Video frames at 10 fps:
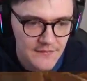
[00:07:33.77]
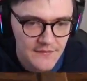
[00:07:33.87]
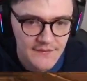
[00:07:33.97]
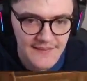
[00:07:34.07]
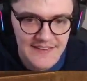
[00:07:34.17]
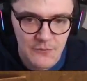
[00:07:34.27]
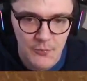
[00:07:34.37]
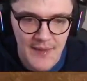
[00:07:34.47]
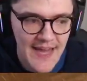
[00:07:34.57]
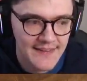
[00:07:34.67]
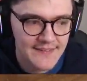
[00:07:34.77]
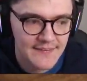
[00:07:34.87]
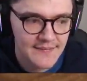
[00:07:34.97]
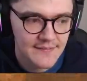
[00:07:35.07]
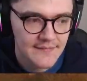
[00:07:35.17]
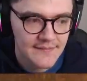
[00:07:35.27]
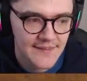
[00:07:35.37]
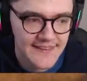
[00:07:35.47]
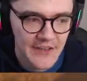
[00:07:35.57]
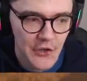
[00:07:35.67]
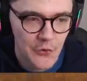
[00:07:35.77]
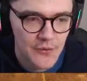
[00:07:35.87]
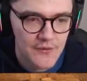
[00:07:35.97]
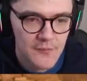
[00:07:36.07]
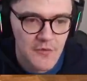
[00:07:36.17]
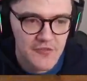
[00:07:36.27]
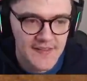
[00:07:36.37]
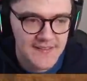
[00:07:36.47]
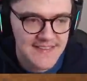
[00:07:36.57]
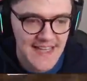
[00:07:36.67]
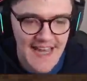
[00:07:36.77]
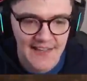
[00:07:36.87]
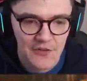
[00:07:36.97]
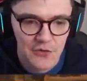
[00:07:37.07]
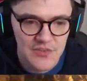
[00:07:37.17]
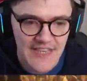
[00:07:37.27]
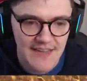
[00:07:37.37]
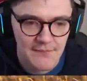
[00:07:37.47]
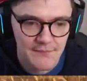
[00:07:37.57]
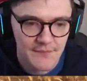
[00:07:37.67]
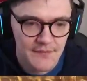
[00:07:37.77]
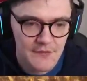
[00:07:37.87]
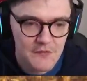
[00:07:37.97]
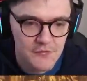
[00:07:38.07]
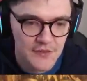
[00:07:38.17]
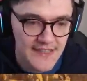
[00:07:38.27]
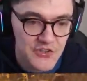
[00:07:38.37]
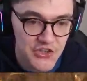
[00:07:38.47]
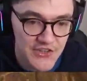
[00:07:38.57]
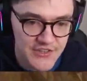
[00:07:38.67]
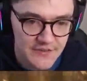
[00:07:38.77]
They double back. There they go. Both Elodie and Claudette fully injured.